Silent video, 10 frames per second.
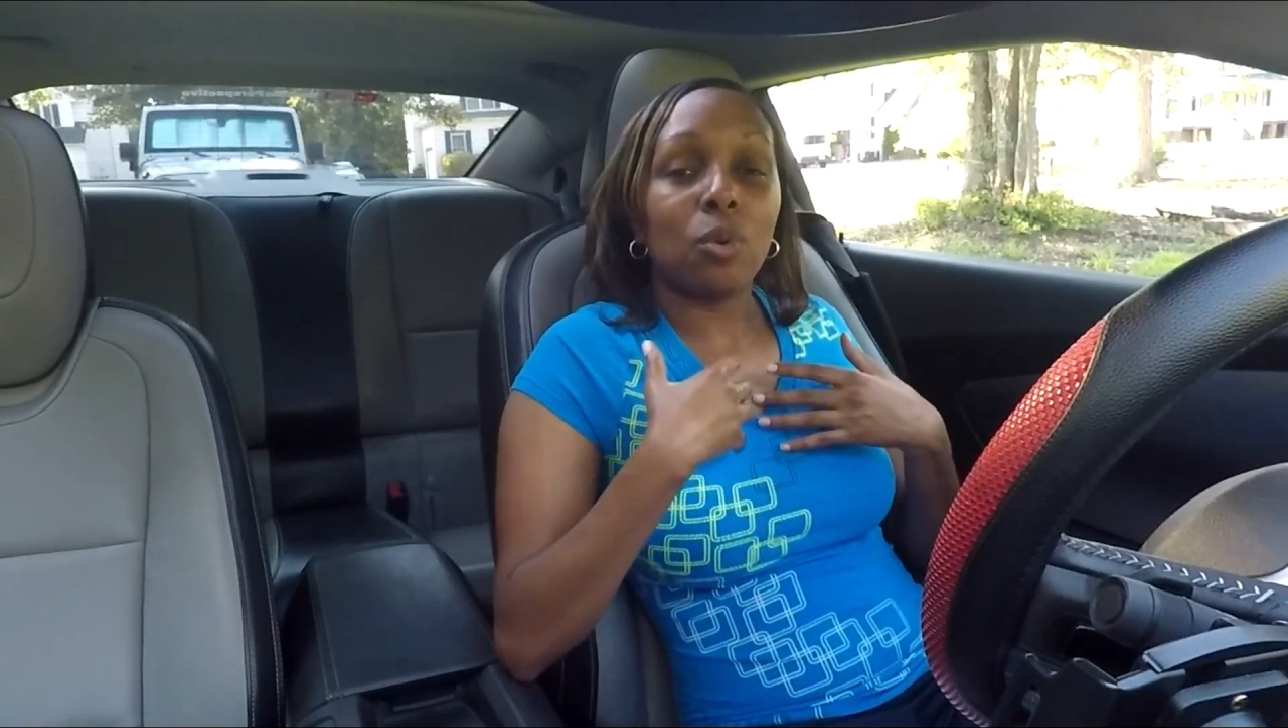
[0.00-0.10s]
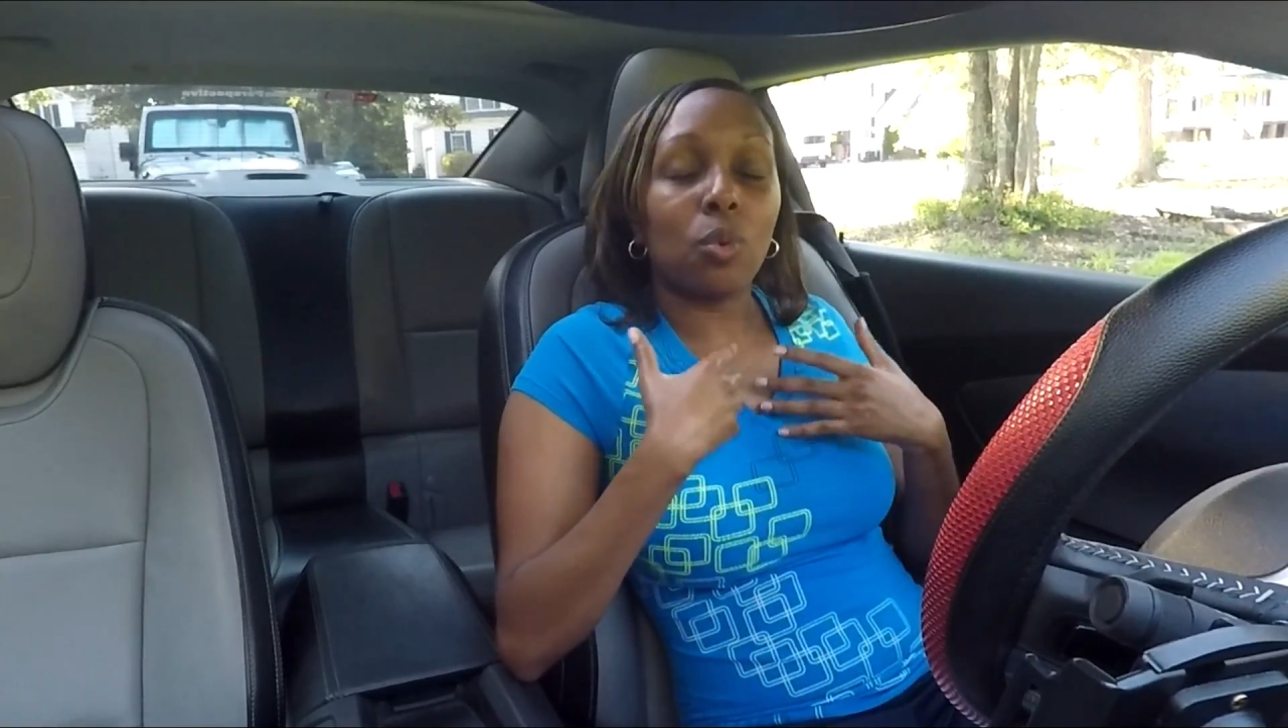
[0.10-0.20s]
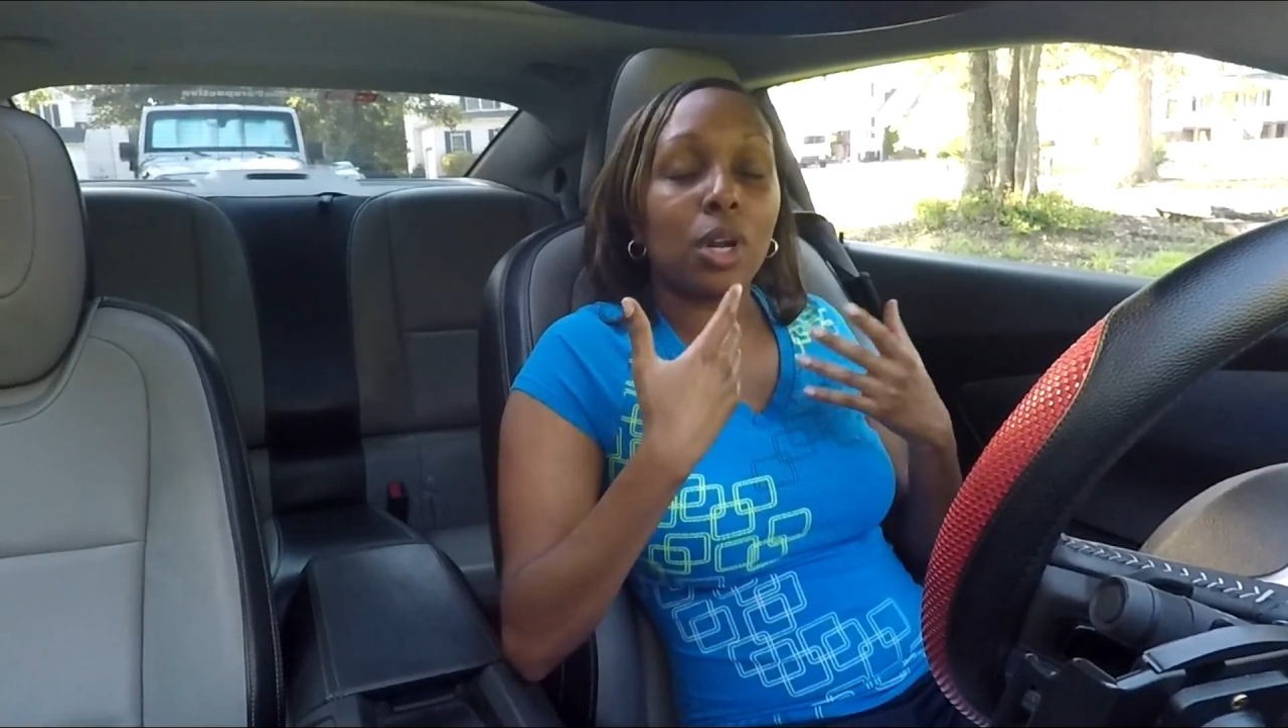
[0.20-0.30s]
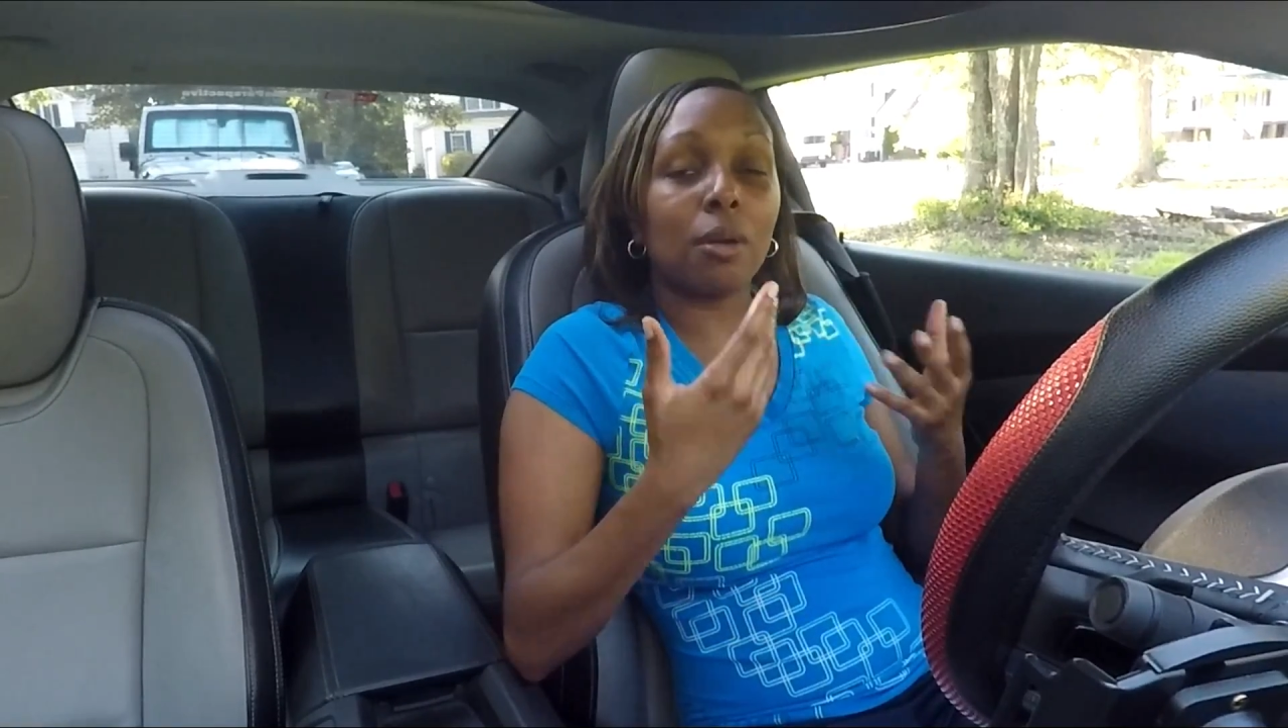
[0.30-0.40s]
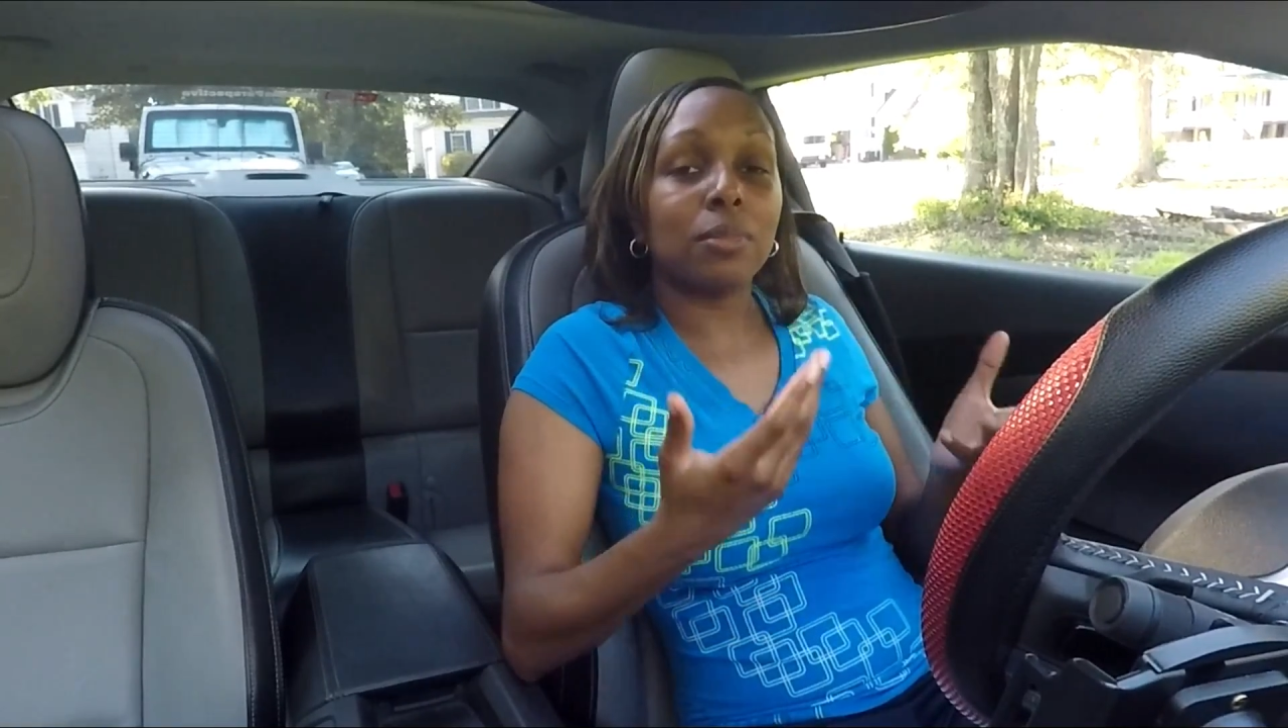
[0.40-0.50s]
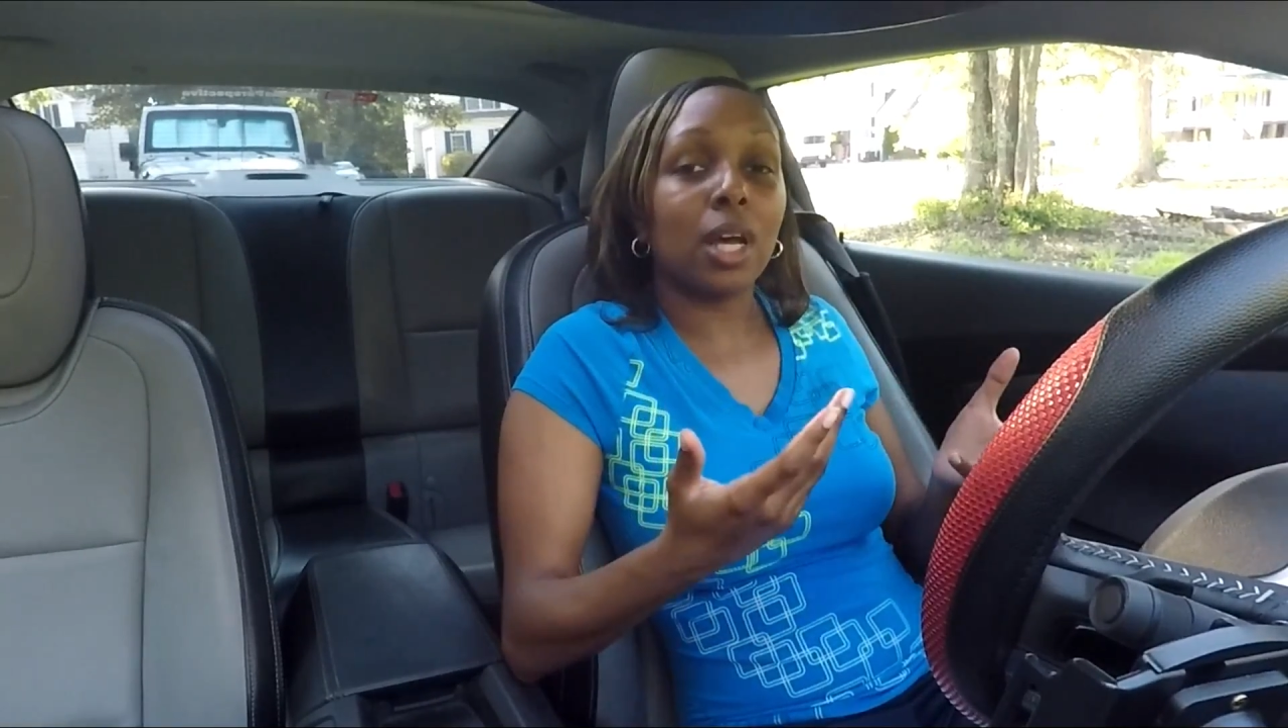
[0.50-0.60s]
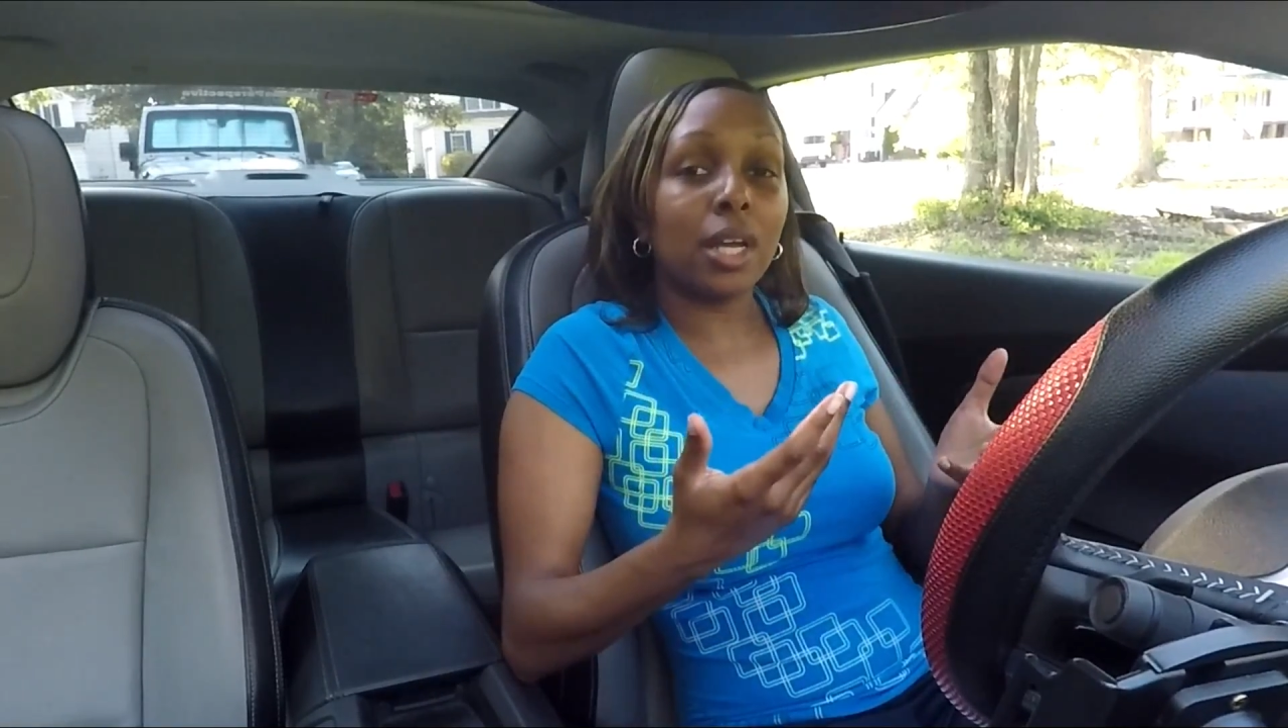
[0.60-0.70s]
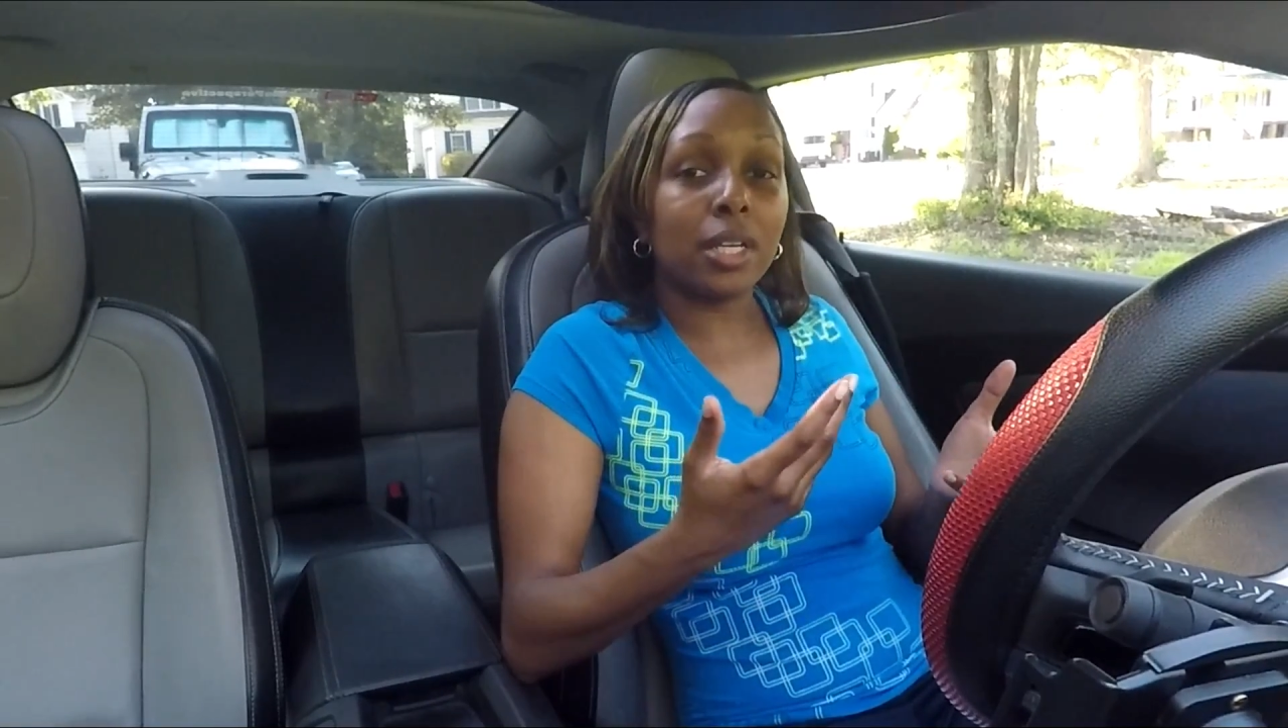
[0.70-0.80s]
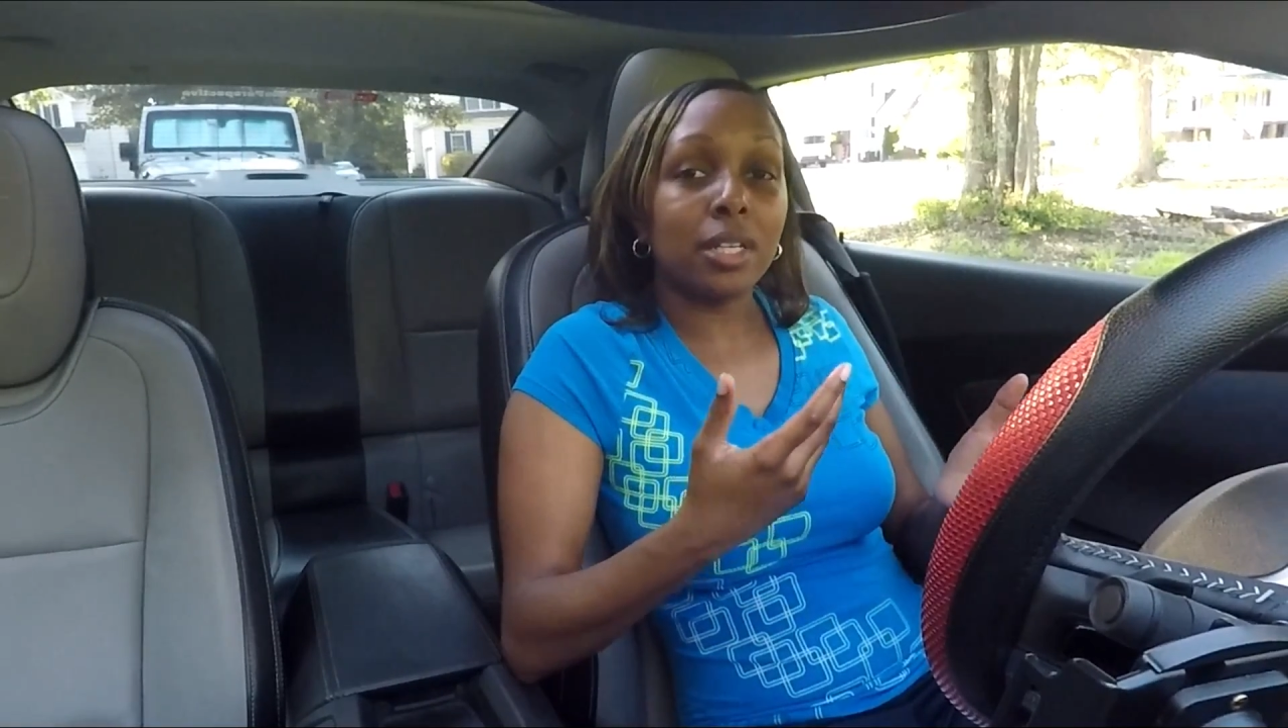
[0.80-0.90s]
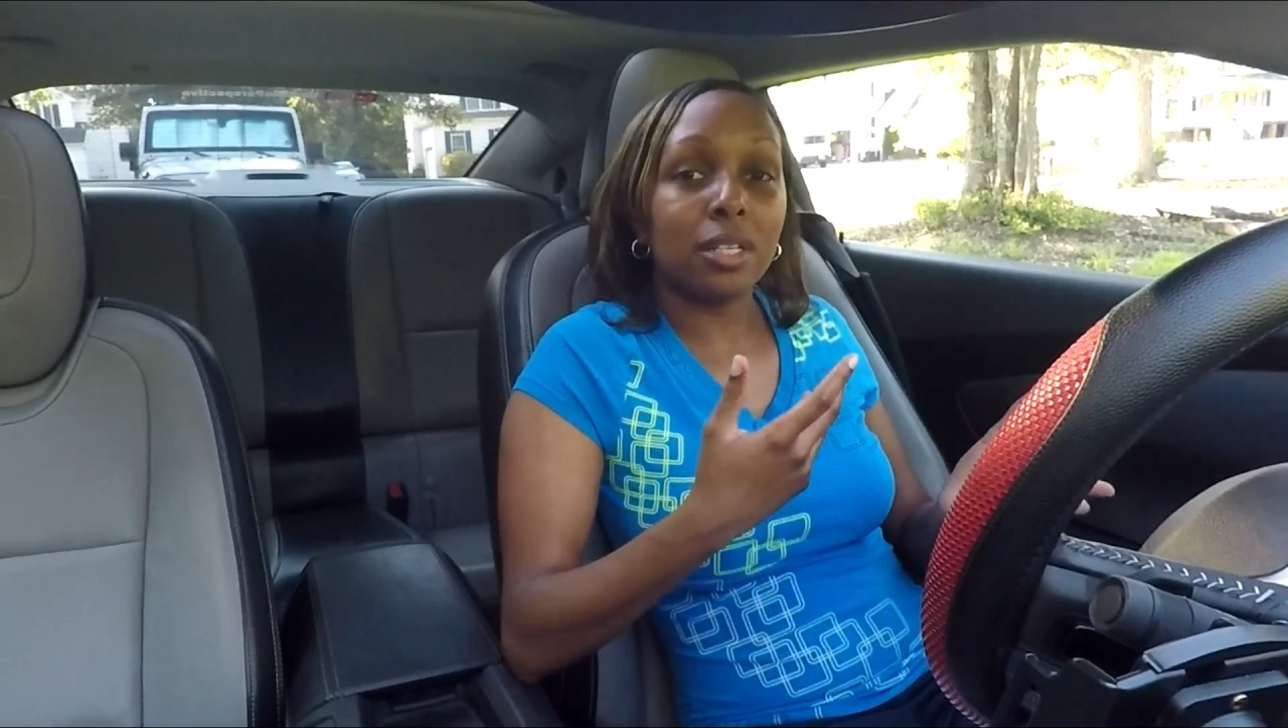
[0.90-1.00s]
what I'm
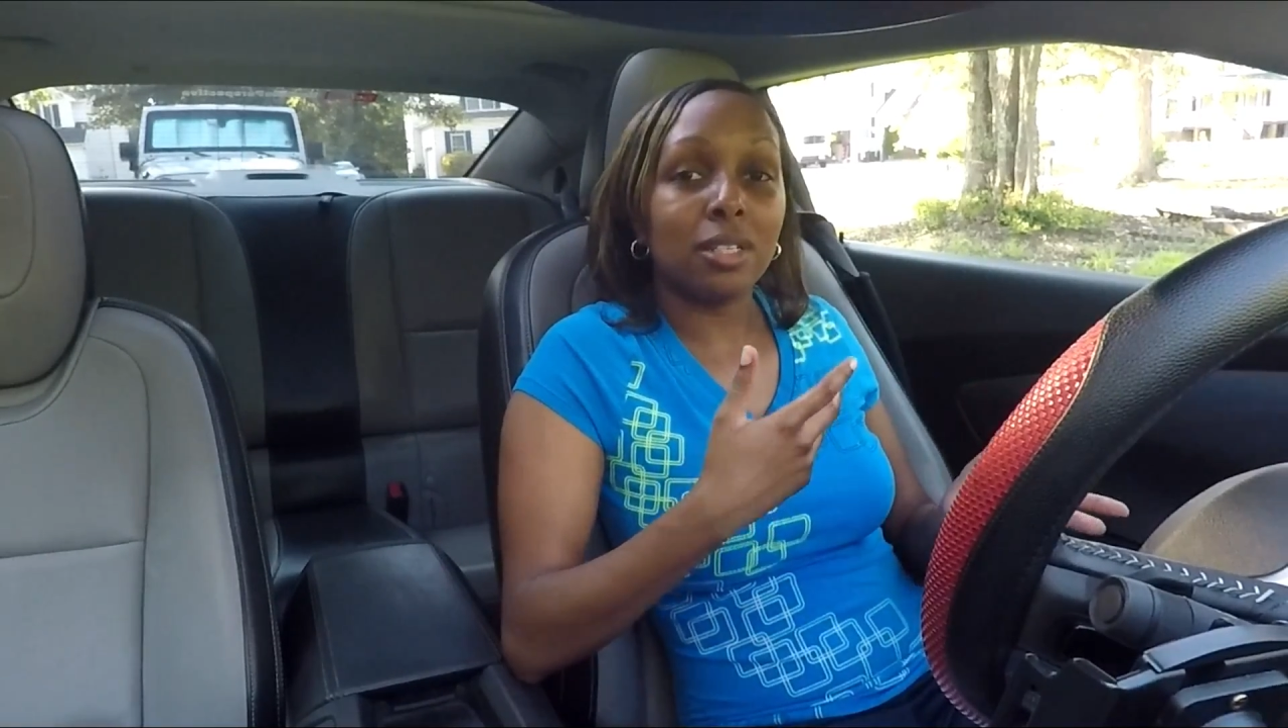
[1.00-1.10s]
like,